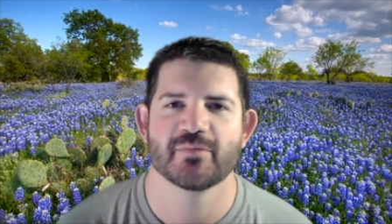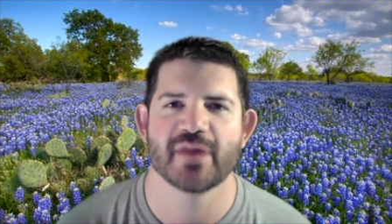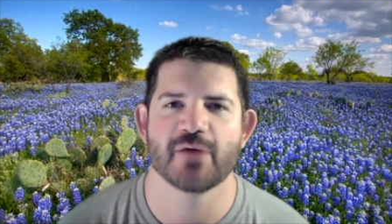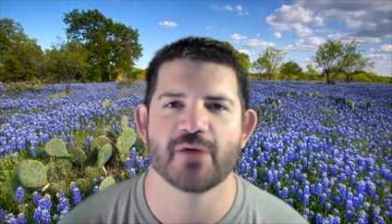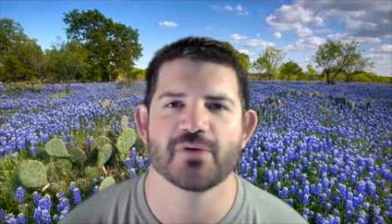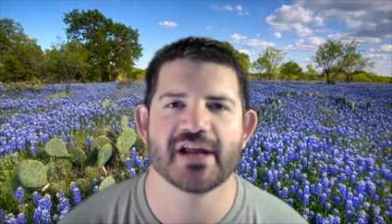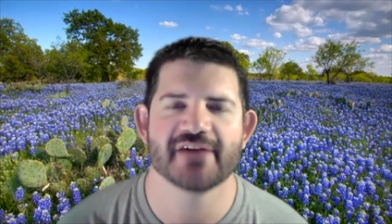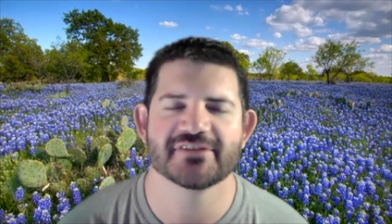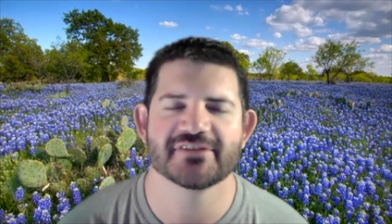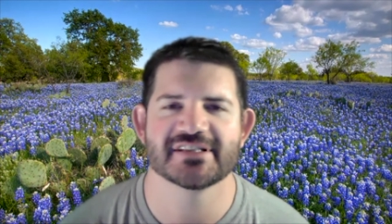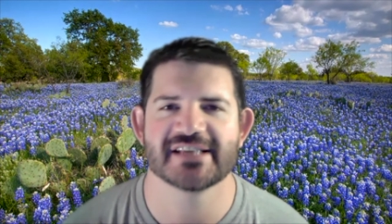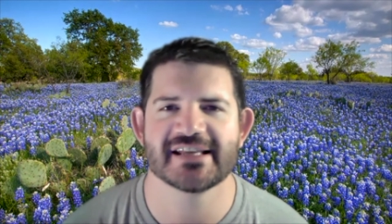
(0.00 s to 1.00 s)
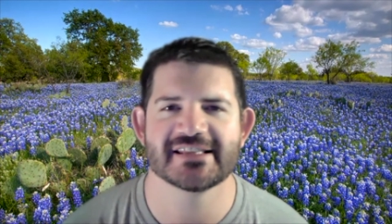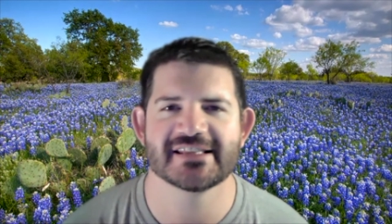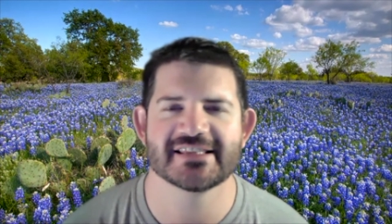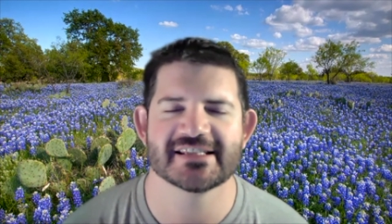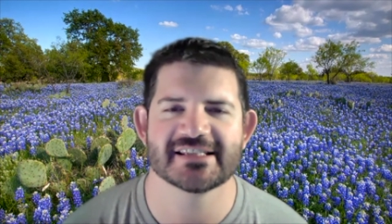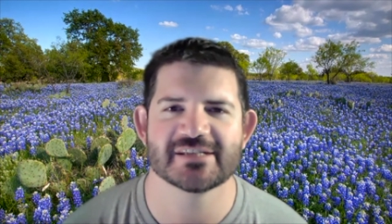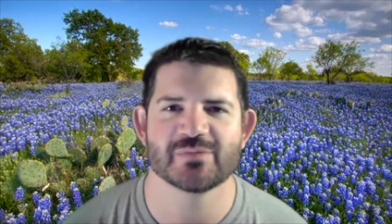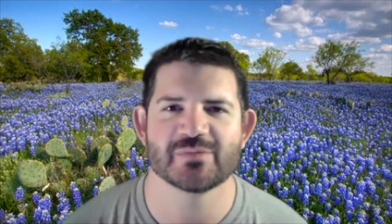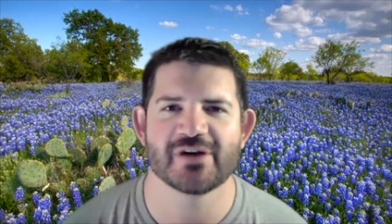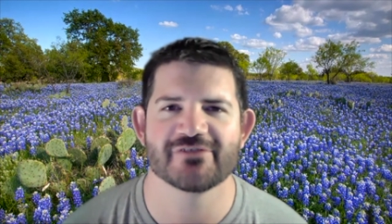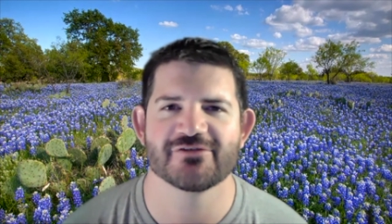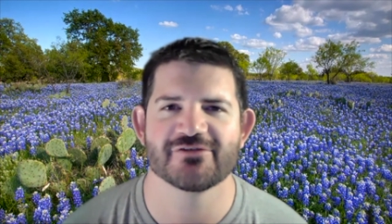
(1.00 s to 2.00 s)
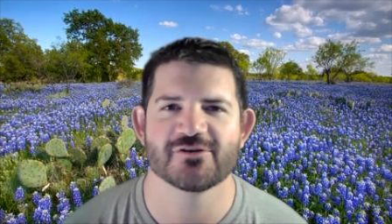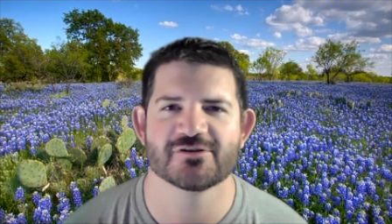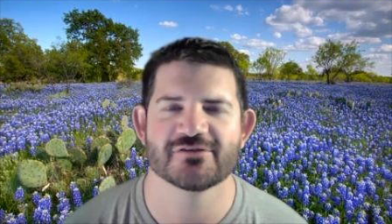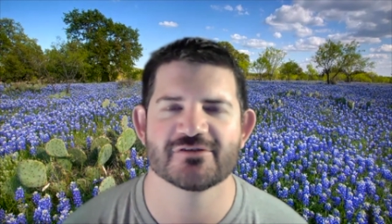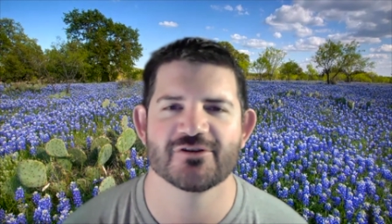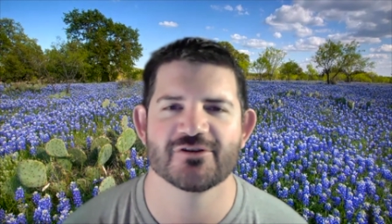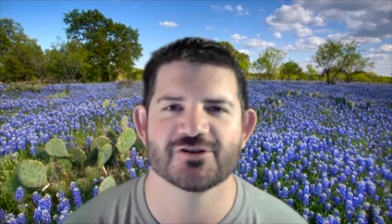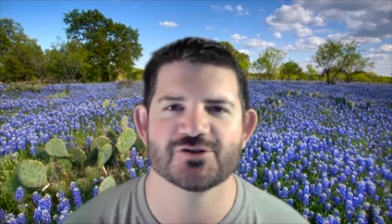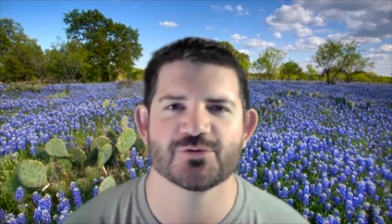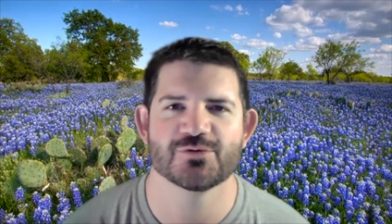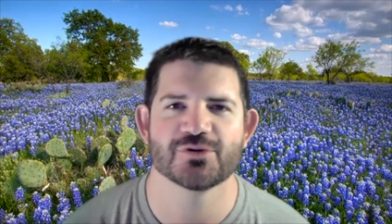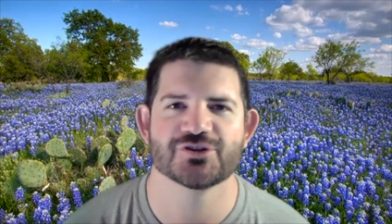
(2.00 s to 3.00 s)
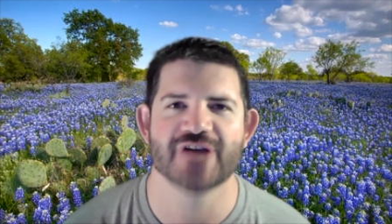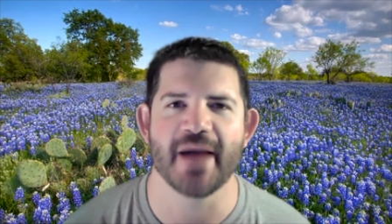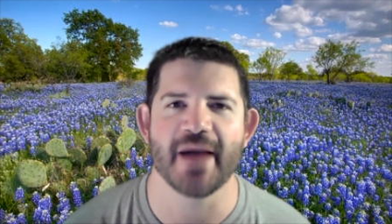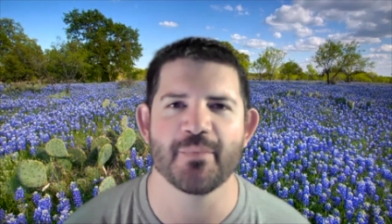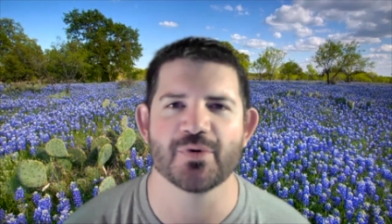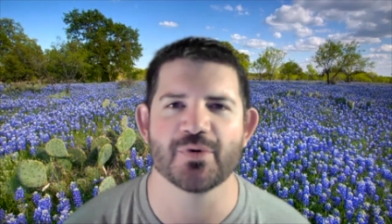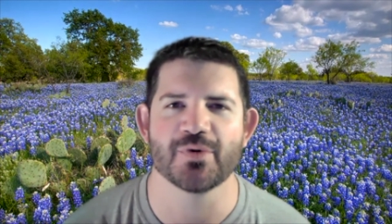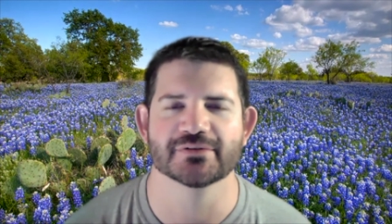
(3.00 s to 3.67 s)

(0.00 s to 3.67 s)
but I would have to say that this is my first virtual chapel.